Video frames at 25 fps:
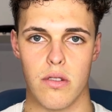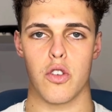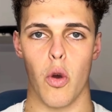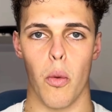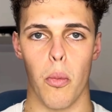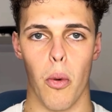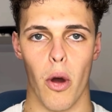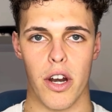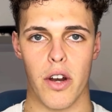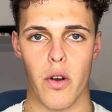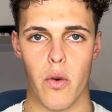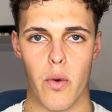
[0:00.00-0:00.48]
Your
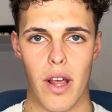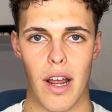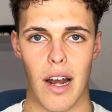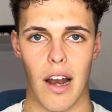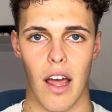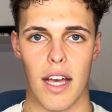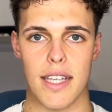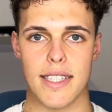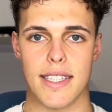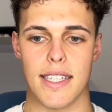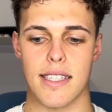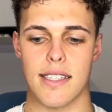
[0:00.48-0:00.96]
body
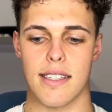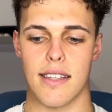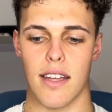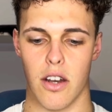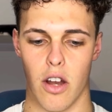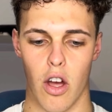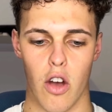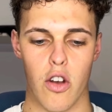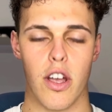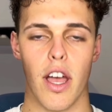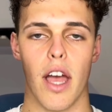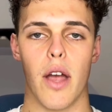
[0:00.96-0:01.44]
realizes
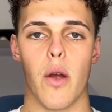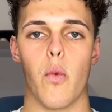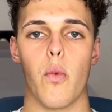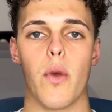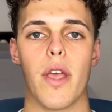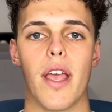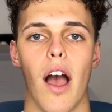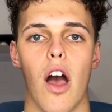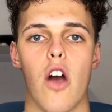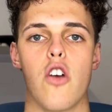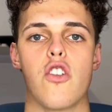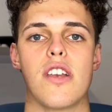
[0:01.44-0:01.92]
that, okay,
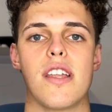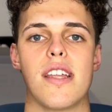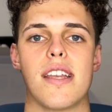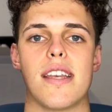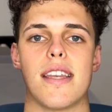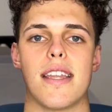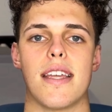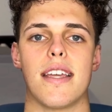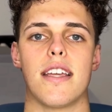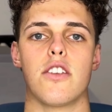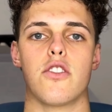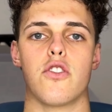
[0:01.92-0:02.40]
we only
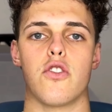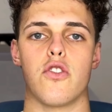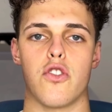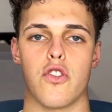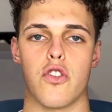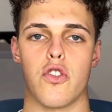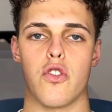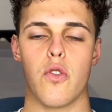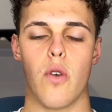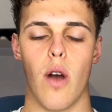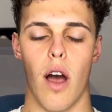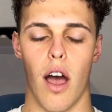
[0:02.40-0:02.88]
need to
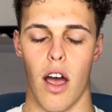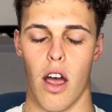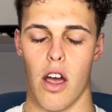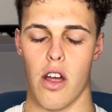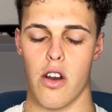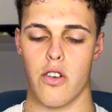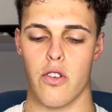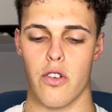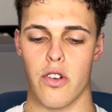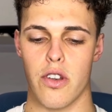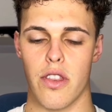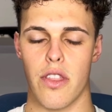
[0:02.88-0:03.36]
do
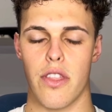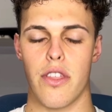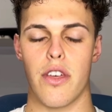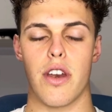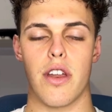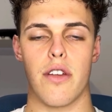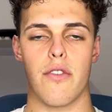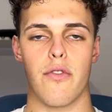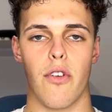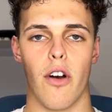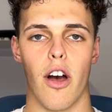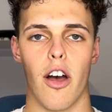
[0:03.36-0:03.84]

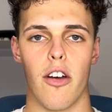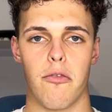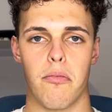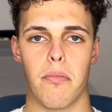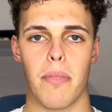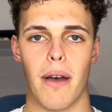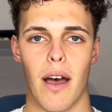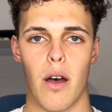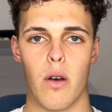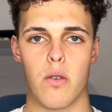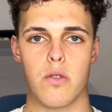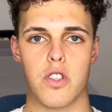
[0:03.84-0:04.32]
135
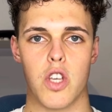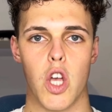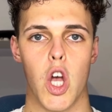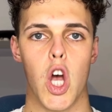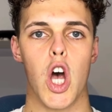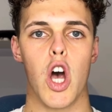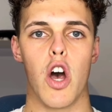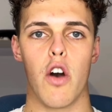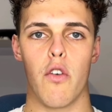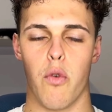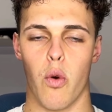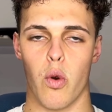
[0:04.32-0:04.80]
pounds
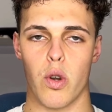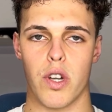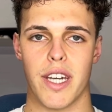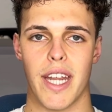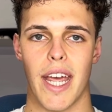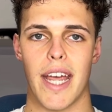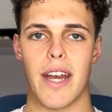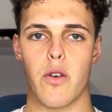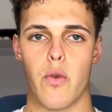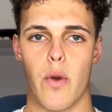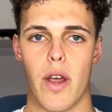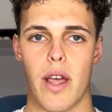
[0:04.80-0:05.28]
for
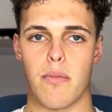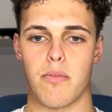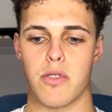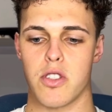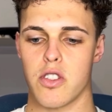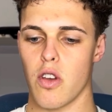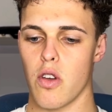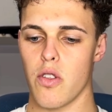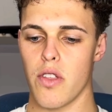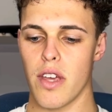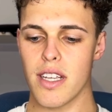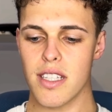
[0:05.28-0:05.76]
10 reps.
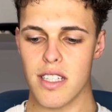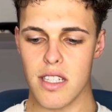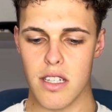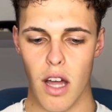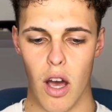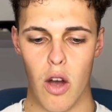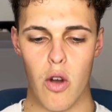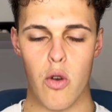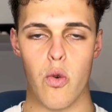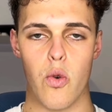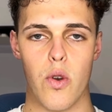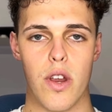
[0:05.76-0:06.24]
So there's
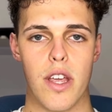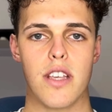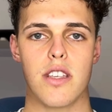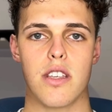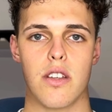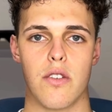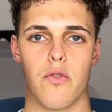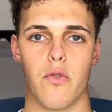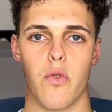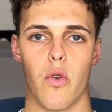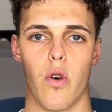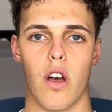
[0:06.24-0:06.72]
no
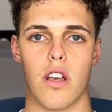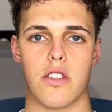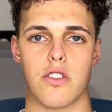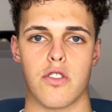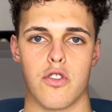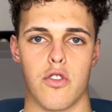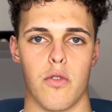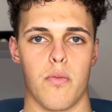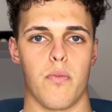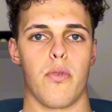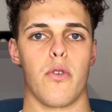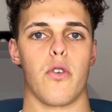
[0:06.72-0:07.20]
reason for us
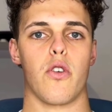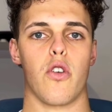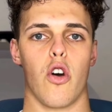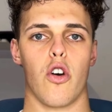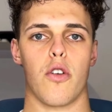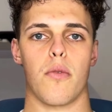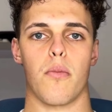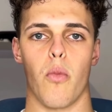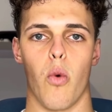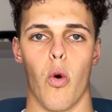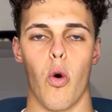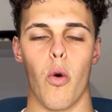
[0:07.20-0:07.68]
to put
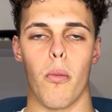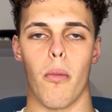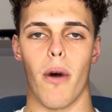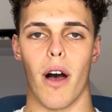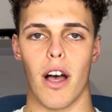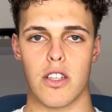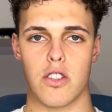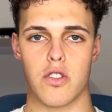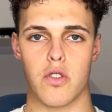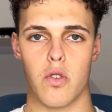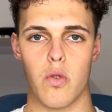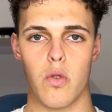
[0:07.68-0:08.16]
on more
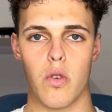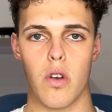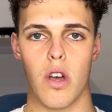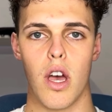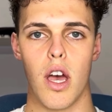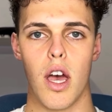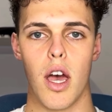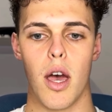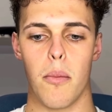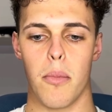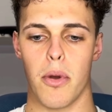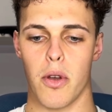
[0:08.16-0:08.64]
muscle
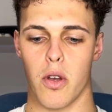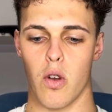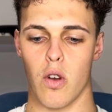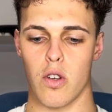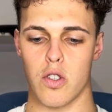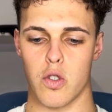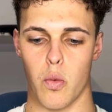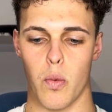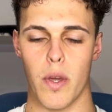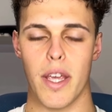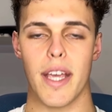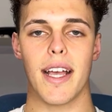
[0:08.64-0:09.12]

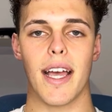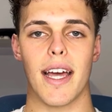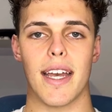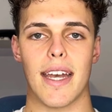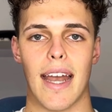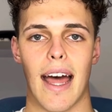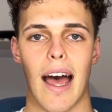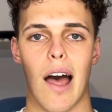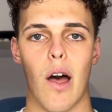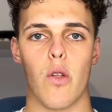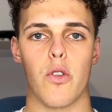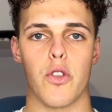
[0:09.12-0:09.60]
because we can
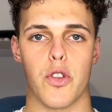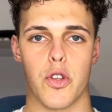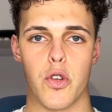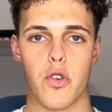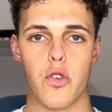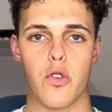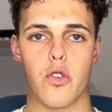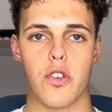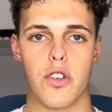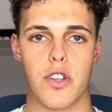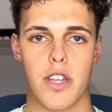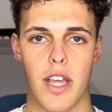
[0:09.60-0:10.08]
now
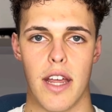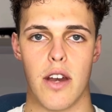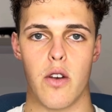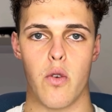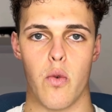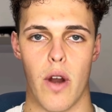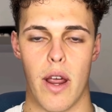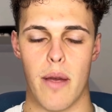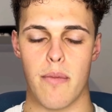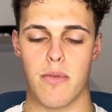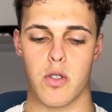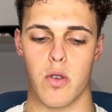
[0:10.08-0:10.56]
do 10
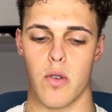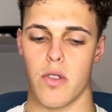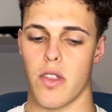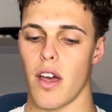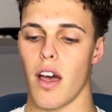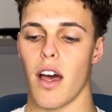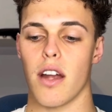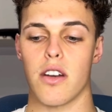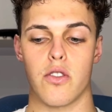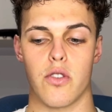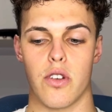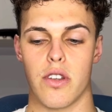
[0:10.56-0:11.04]
reps with
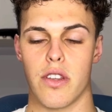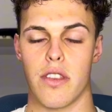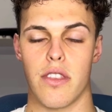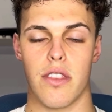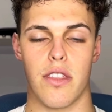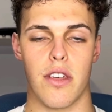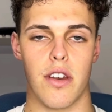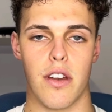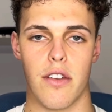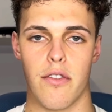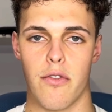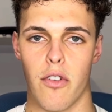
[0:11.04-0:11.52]

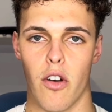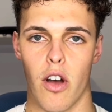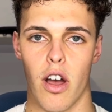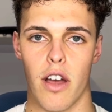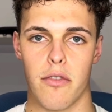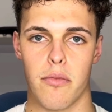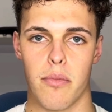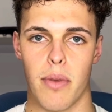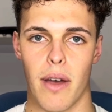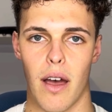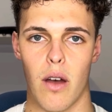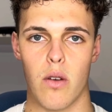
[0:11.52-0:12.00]

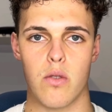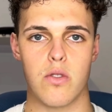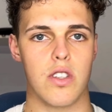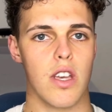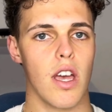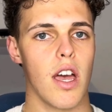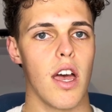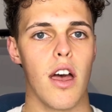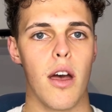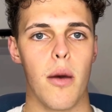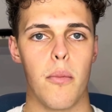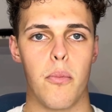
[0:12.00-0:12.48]
135 pounds
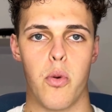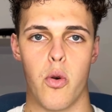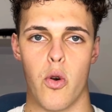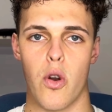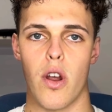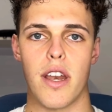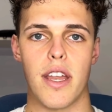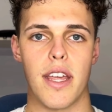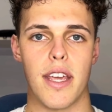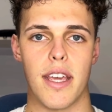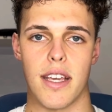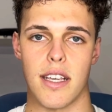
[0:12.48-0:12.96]

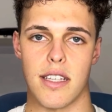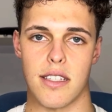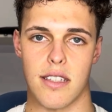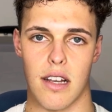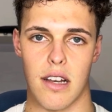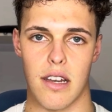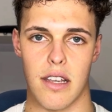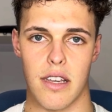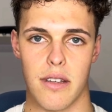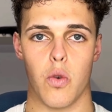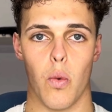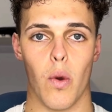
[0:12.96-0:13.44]
pretty
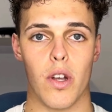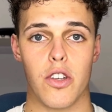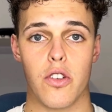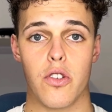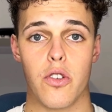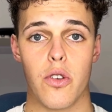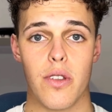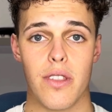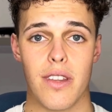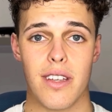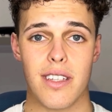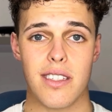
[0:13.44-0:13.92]
easily. So what you
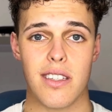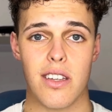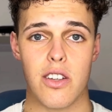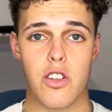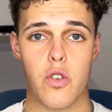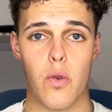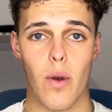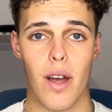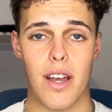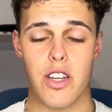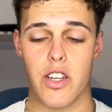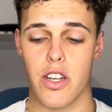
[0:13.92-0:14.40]
do in this
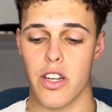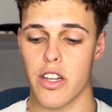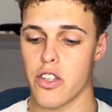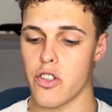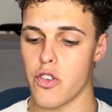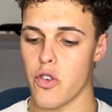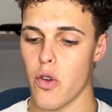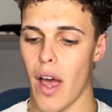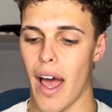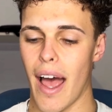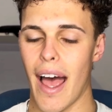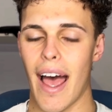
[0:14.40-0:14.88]
situation is
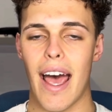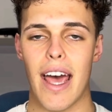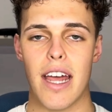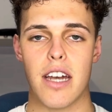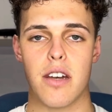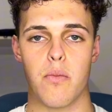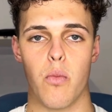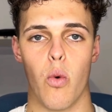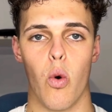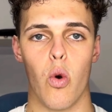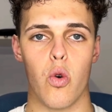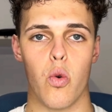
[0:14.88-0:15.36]
you
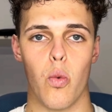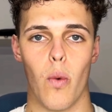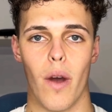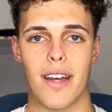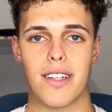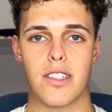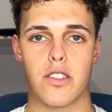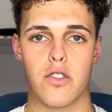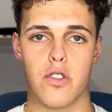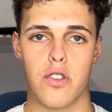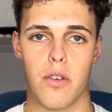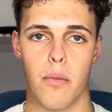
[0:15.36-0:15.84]
add more
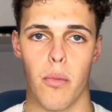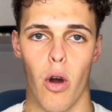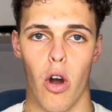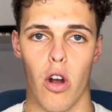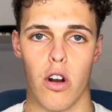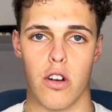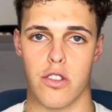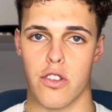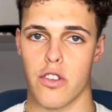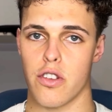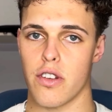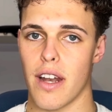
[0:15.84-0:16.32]
weight to the
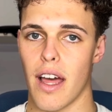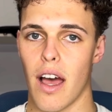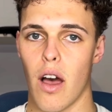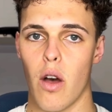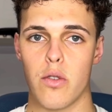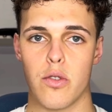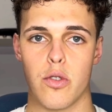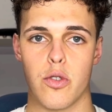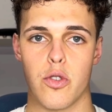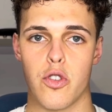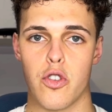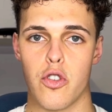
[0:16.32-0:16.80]
bar. So now
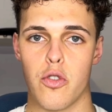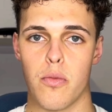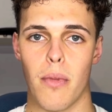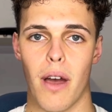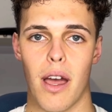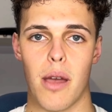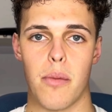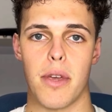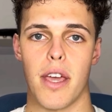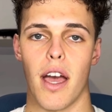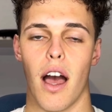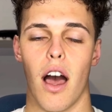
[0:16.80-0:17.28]
you do
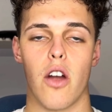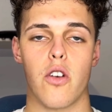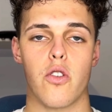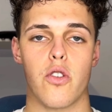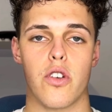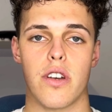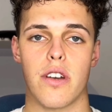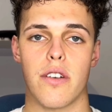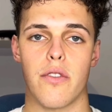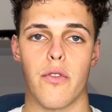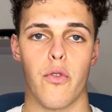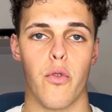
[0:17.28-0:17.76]
maybe
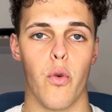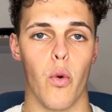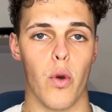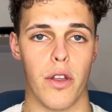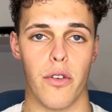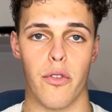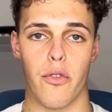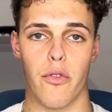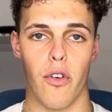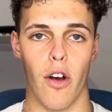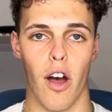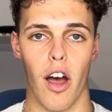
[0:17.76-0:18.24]

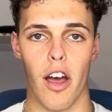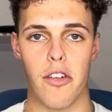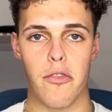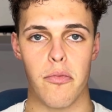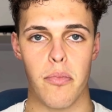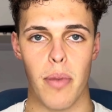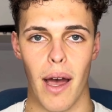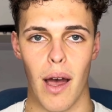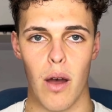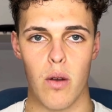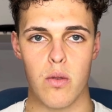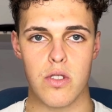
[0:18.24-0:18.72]
145
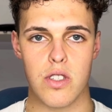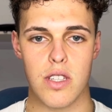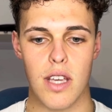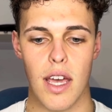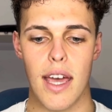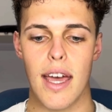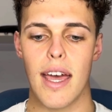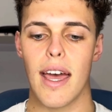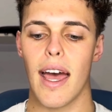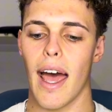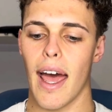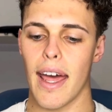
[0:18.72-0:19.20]
pounds
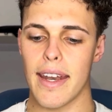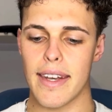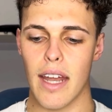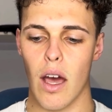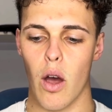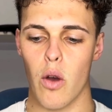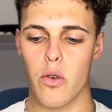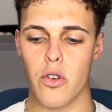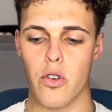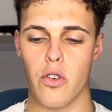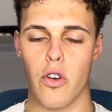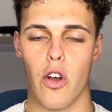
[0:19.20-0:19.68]
and
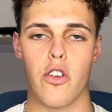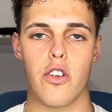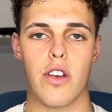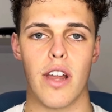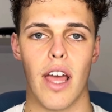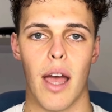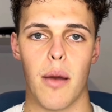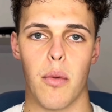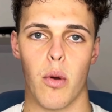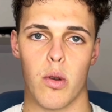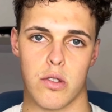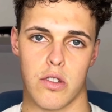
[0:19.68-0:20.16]
now you're only
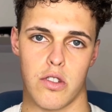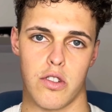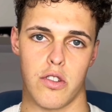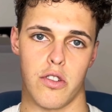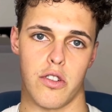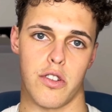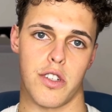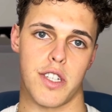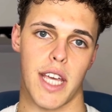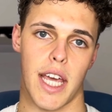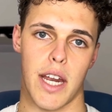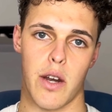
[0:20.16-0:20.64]
able to
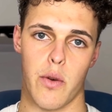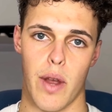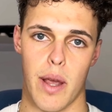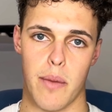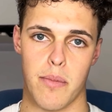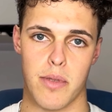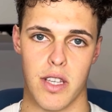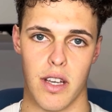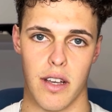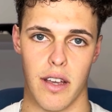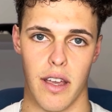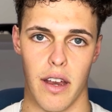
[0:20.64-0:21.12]
do 10
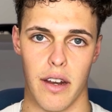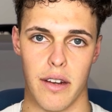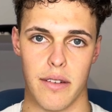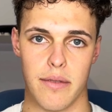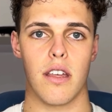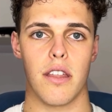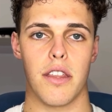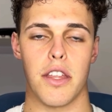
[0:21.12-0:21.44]
reps again.